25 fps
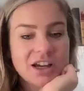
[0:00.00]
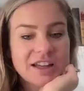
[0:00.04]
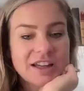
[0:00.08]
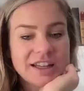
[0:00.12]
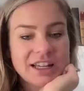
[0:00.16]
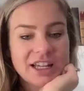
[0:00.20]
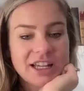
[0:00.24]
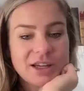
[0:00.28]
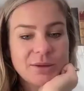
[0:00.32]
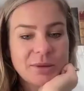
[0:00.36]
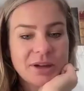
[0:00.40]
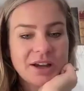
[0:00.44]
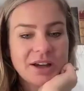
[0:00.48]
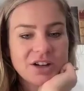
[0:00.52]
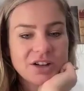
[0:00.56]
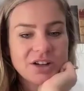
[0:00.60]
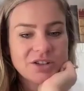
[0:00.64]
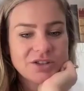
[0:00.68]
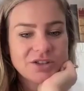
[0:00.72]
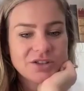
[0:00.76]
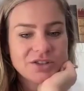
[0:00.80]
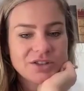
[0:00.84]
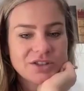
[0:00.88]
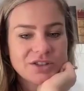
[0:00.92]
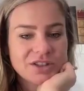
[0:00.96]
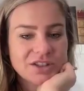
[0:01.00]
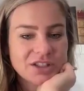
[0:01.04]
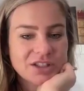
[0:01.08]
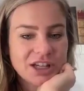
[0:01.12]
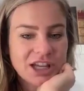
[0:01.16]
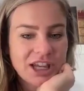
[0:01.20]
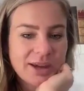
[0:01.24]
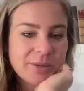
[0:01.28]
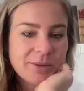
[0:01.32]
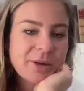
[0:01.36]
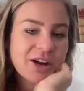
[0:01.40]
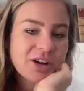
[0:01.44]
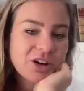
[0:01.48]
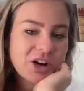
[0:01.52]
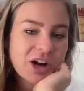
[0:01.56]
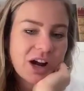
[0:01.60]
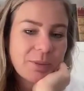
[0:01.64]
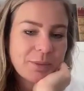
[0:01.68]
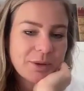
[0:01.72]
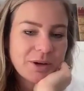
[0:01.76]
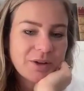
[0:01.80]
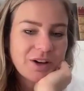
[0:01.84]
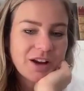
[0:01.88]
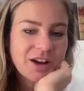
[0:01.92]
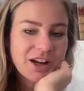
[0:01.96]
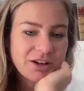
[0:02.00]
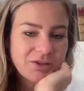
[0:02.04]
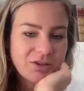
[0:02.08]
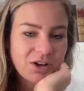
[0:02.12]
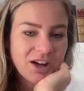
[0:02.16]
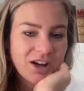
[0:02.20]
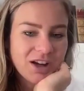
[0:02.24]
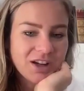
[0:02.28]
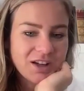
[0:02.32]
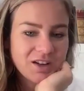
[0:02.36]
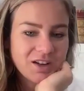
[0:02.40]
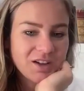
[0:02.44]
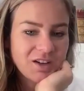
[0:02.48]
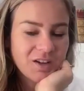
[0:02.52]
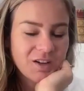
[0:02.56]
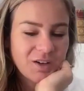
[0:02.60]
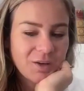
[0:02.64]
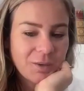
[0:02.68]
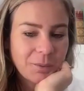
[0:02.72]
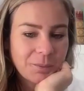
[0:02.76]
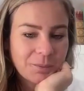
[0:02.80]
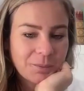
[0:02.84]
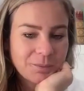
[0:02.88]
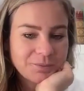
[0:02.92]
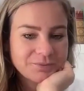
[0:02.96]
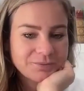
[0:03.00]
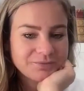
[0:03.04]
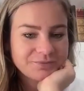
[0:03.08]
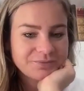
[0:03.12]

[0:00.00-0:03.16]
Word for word: on emails, email copywriting, right? Yeah.